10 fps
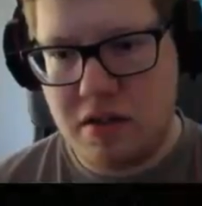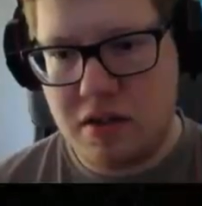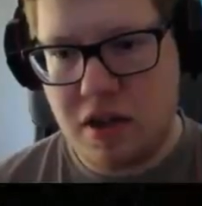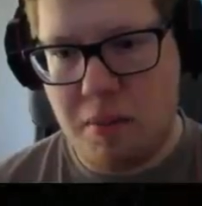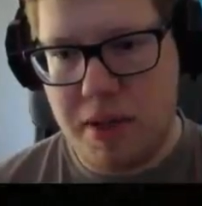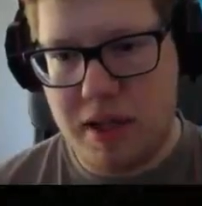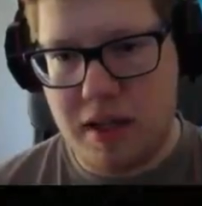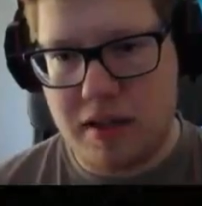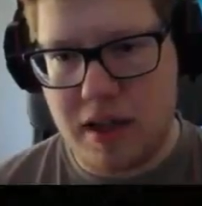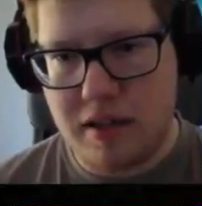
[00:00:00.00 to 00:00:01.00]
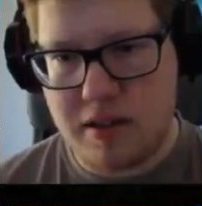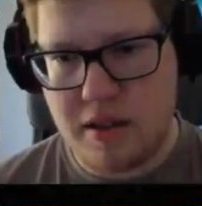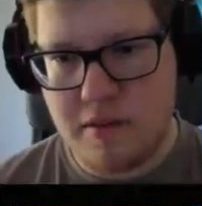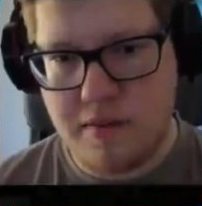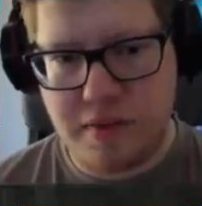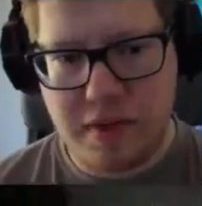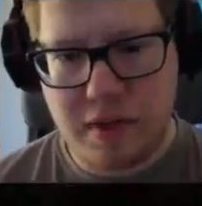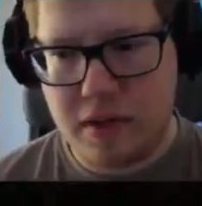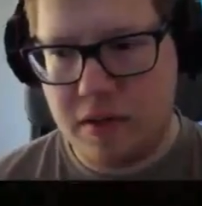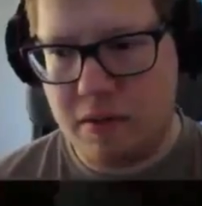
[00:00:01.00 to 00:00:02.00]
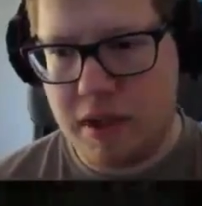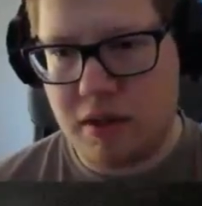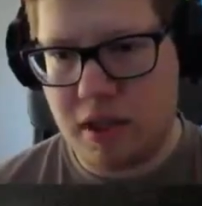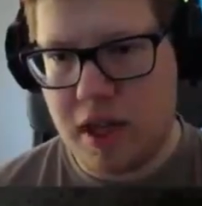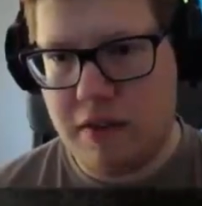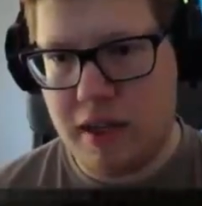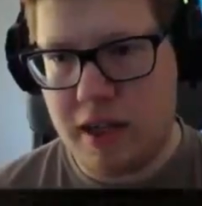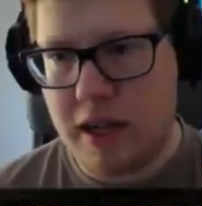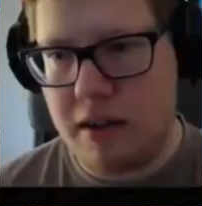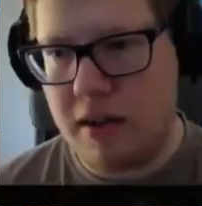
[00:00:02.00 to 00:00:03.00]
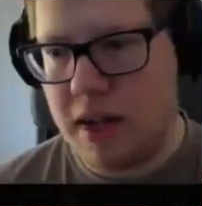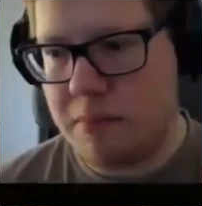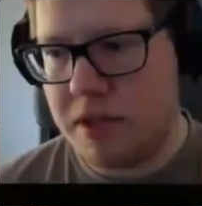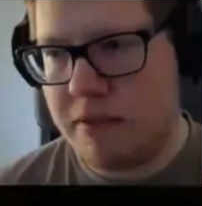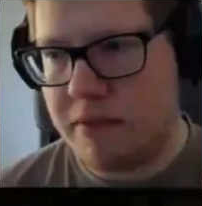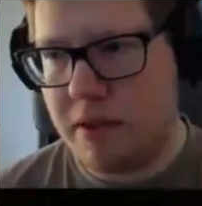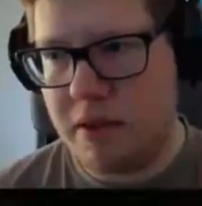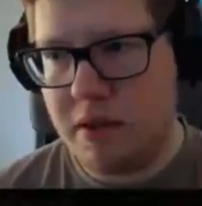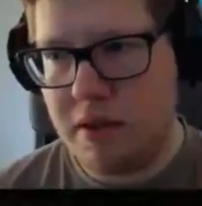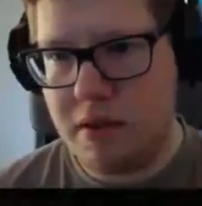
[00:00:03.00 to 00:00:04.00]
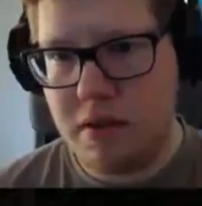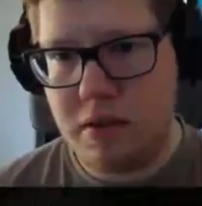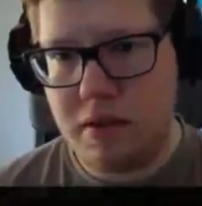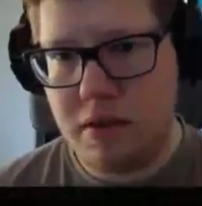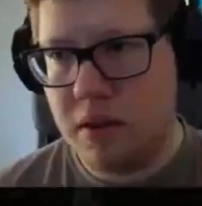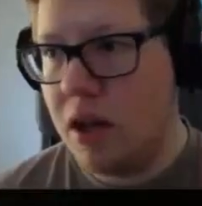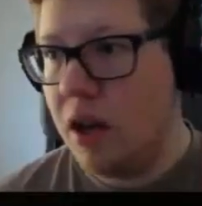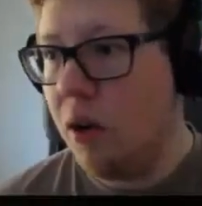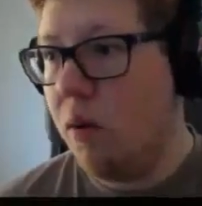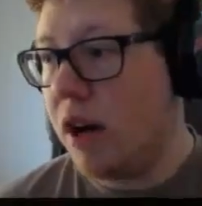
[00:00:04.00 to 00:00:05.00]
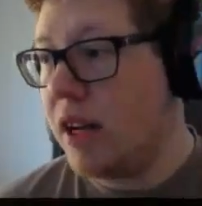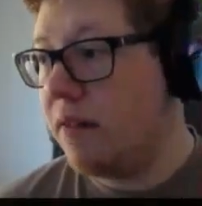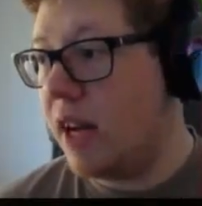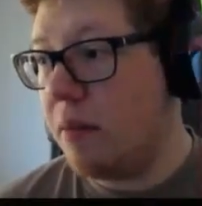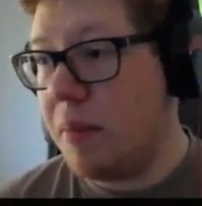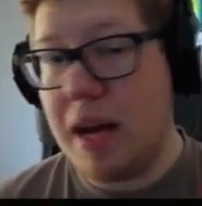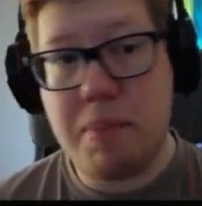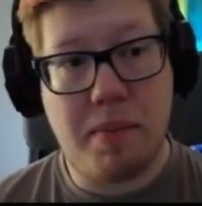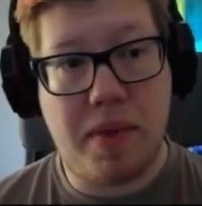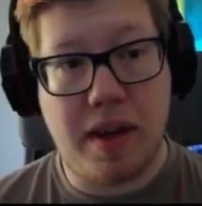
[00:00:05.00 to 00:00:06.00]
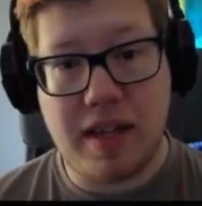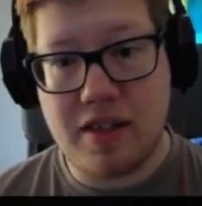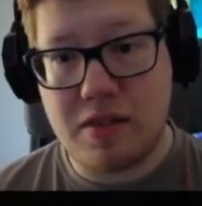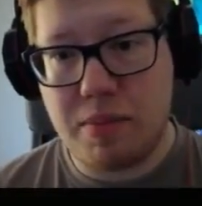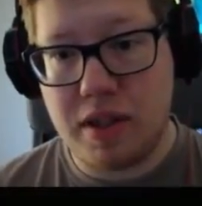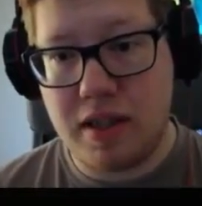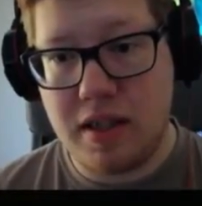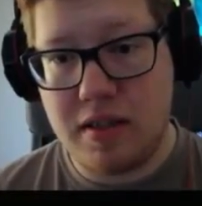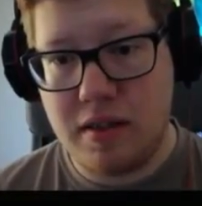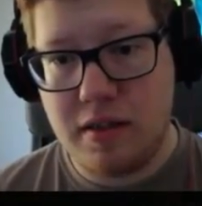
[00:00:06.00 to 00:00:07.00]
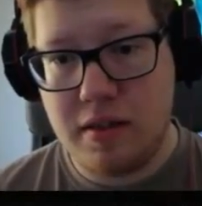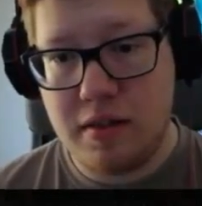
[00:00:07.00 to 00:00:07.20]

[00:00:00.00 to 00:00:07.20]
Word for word: Stop being like that! Wait, don't I have any la lamps left? Oh, I even have a map up there. That is pretty neat.